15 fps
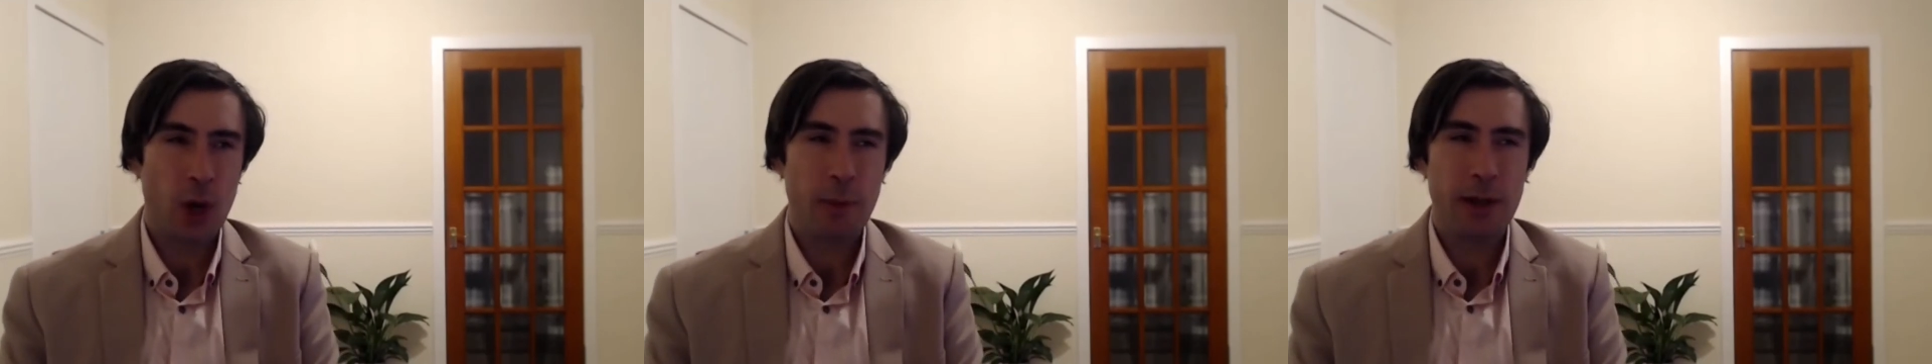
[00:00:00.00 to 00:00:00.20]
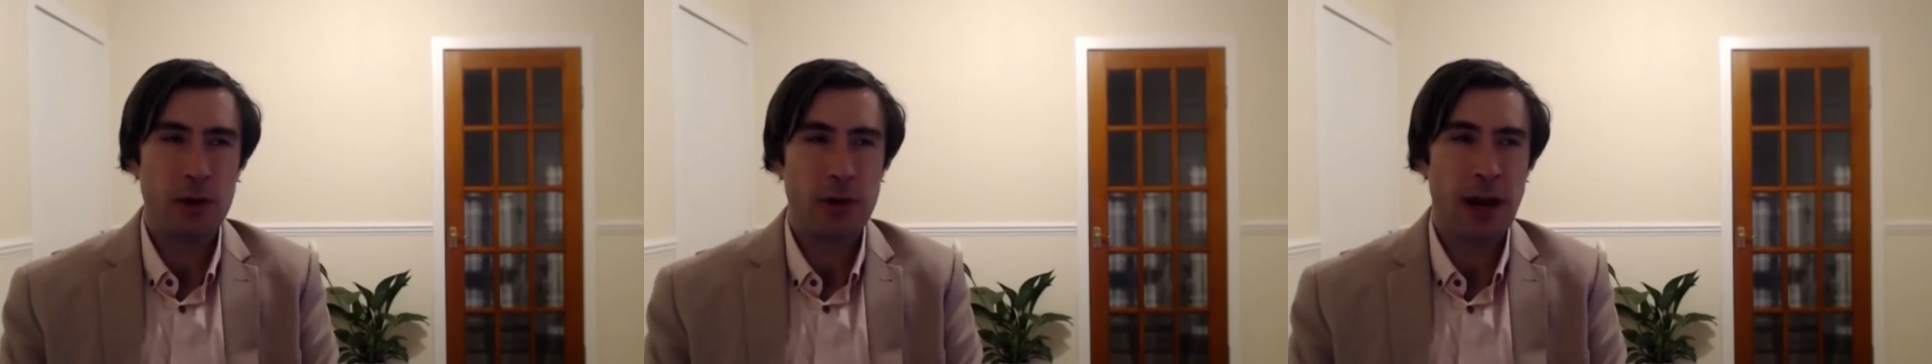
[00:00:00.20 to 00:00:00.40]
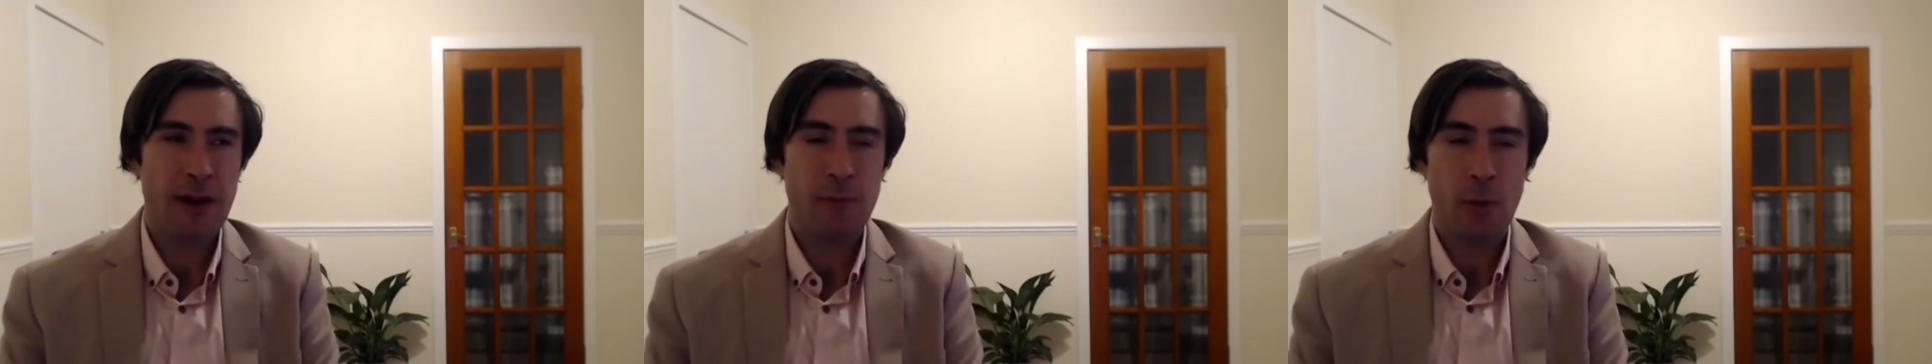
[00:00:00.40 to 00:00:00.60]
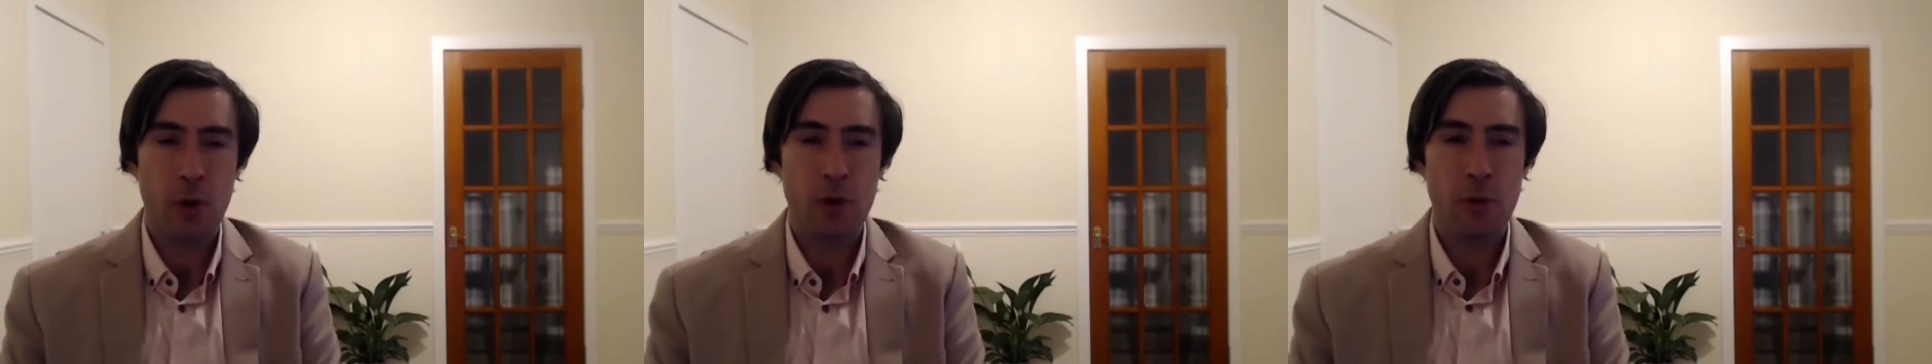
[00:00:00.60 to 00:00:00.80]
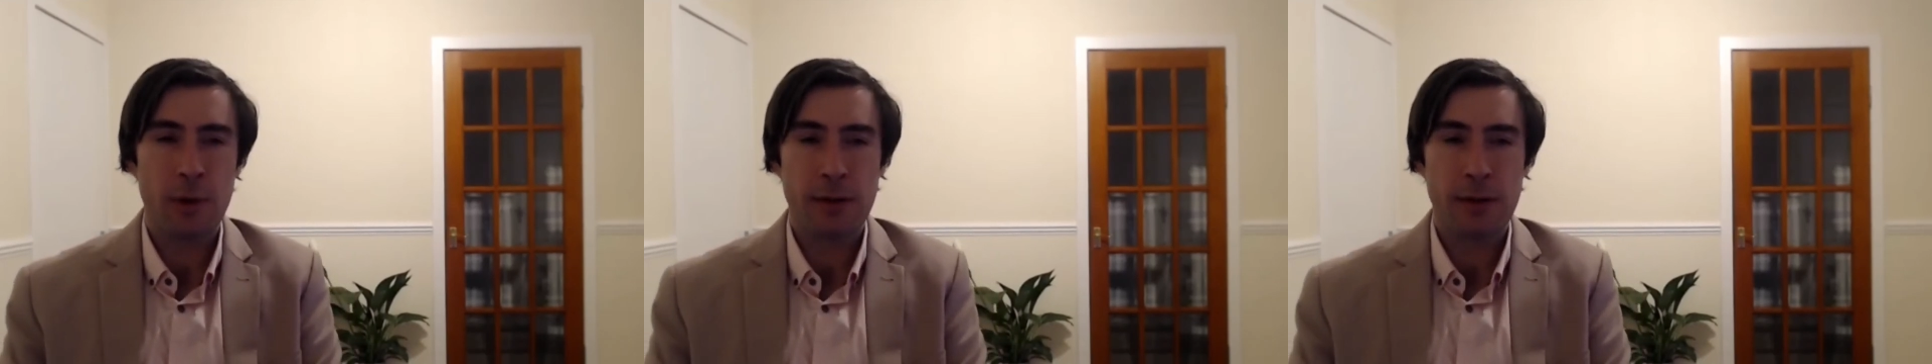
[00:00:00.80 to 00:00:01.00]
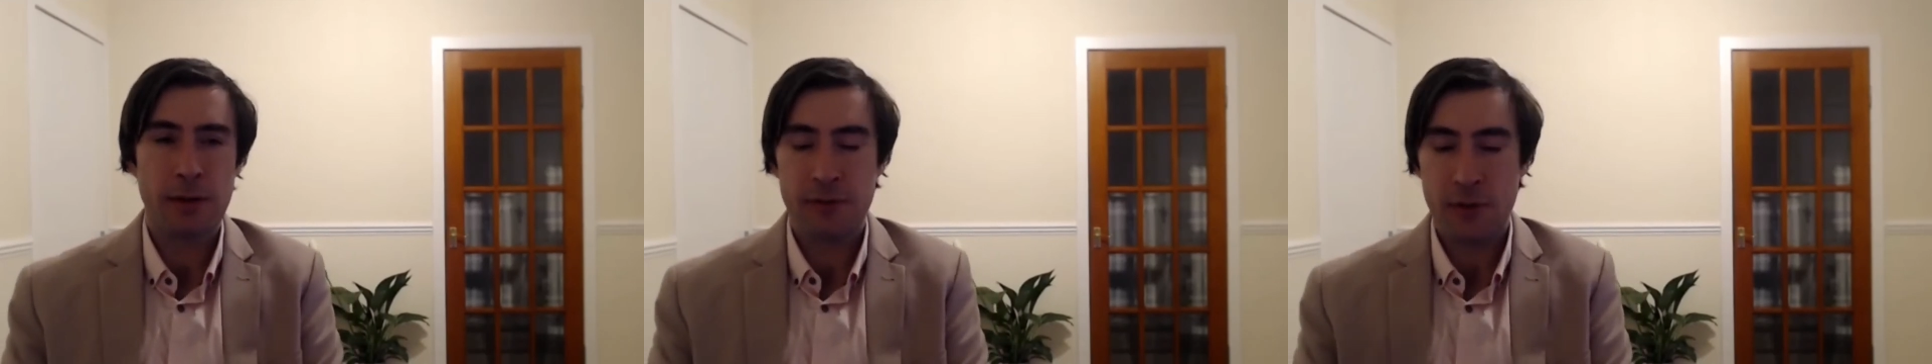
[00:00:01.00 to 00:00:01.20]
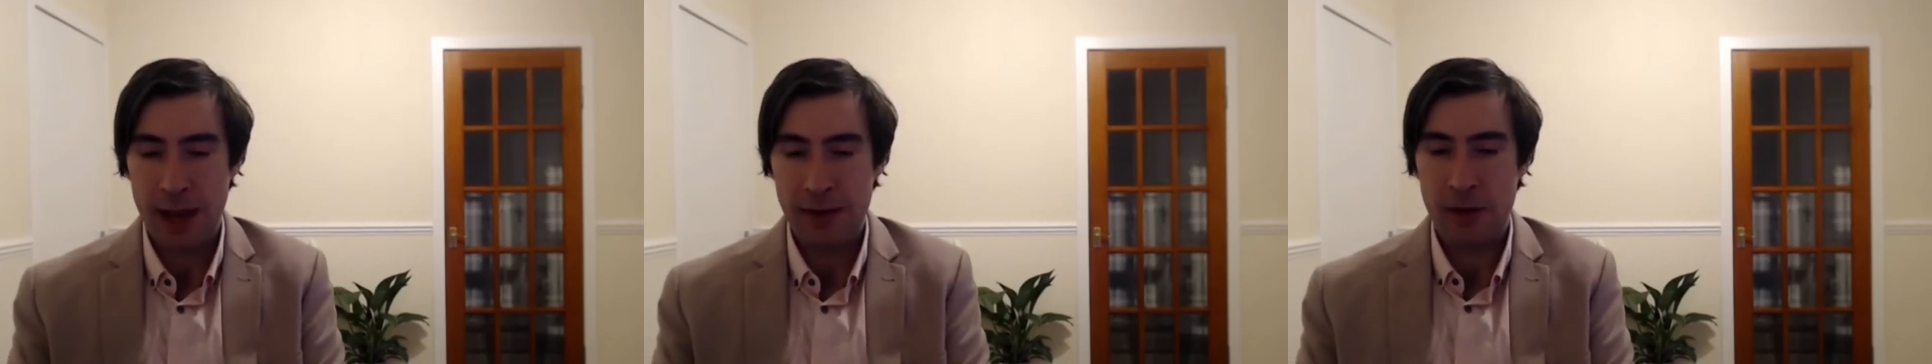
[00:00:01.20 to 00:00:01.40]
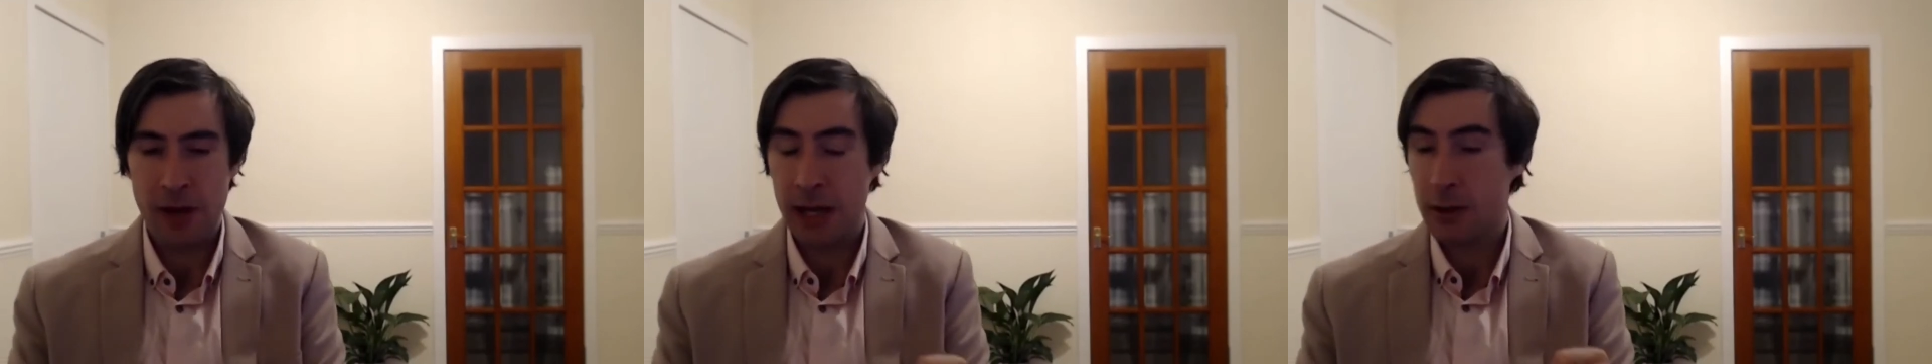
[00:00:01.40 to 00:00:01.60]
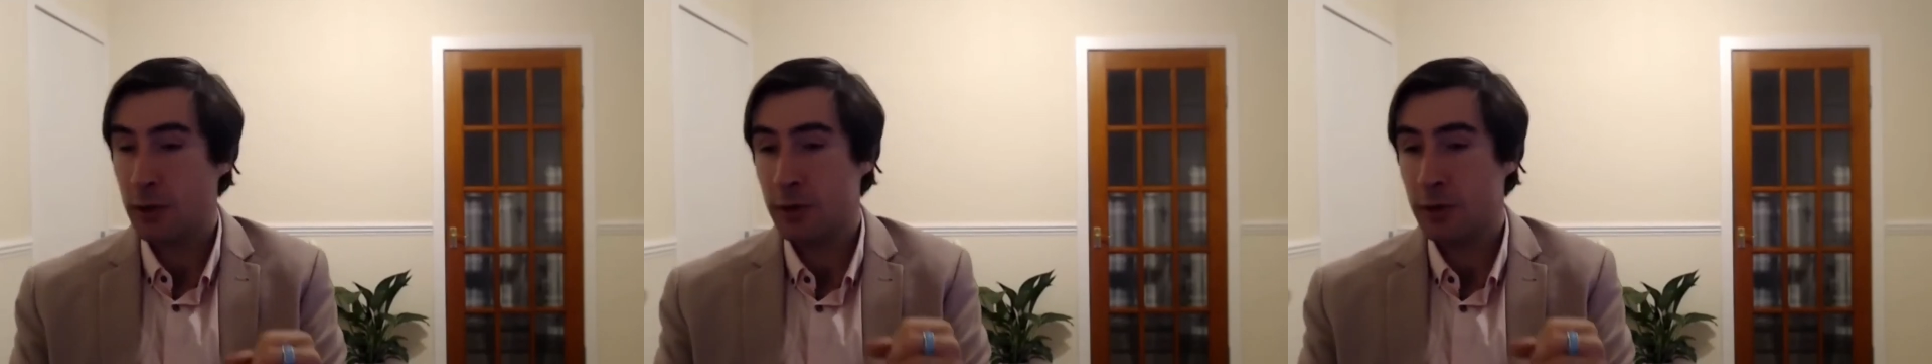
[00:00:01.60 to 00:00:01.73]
The only way you can have more than one is if you have it